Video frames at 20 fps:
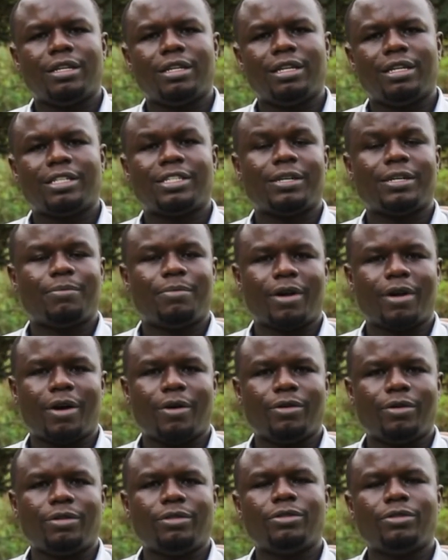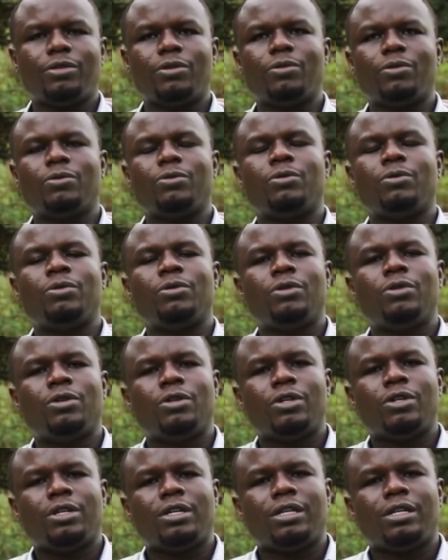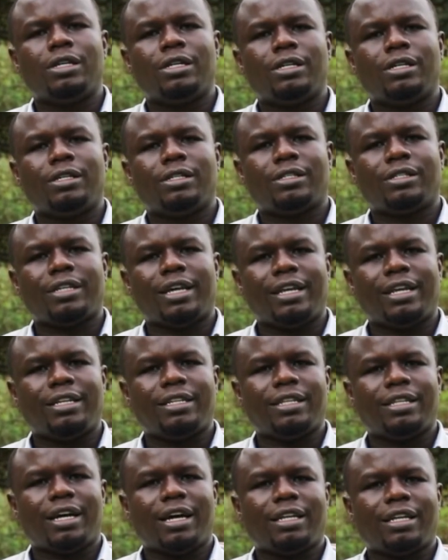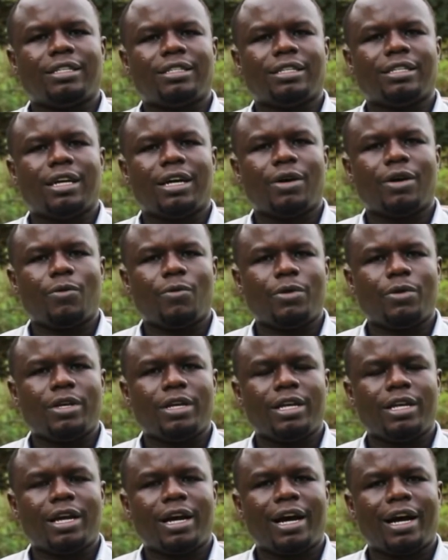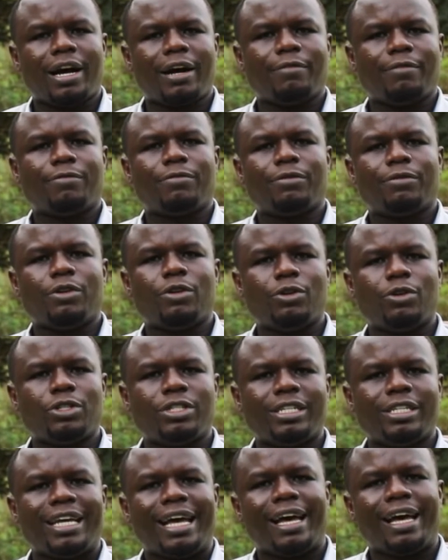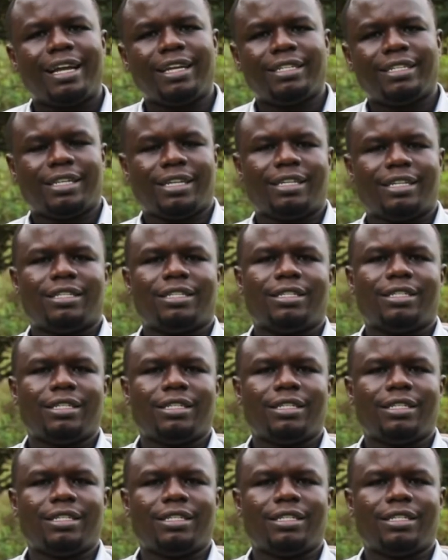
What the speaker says: Lester Brown, who said that we have not inherited